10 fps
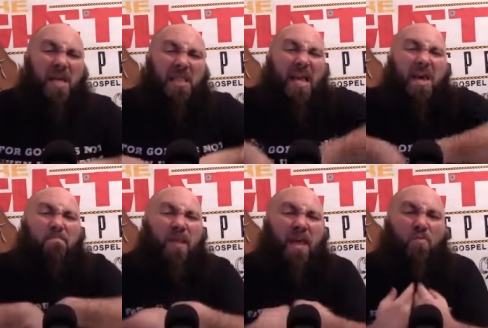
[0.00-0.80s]
they're
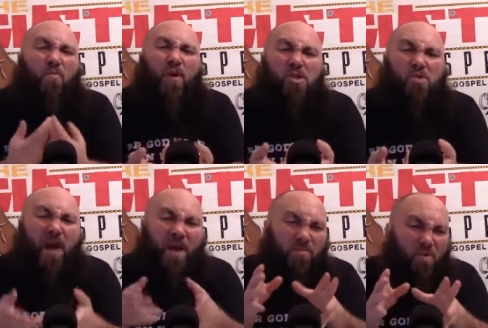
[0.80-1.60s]
playing
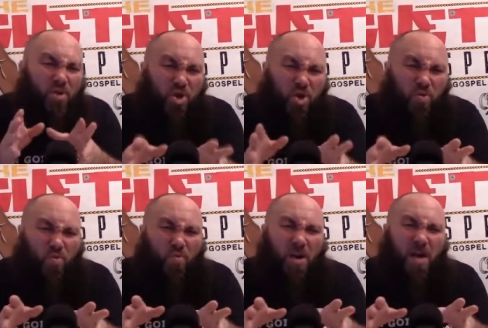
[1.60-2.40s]
witchcraft on
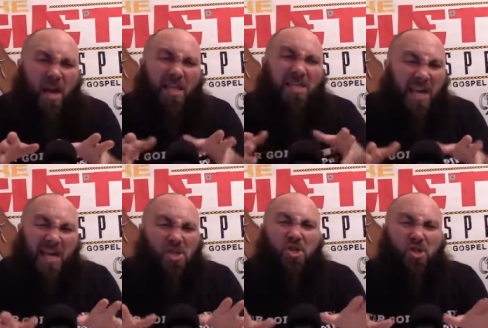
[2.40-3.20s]
you,
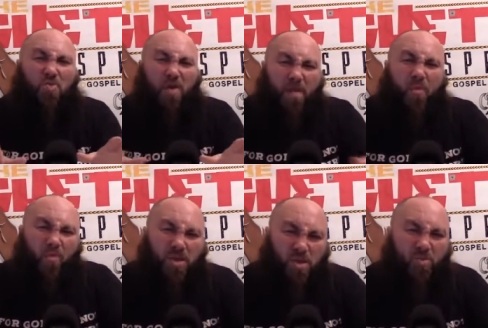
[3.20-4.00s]
teaching you about
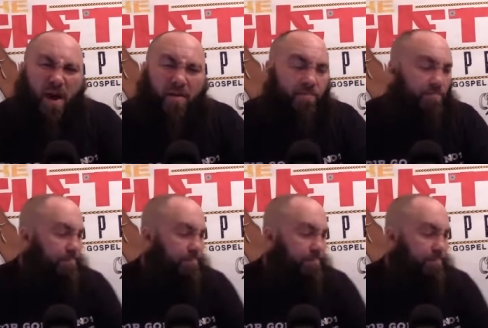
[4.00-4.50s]
witchcraft.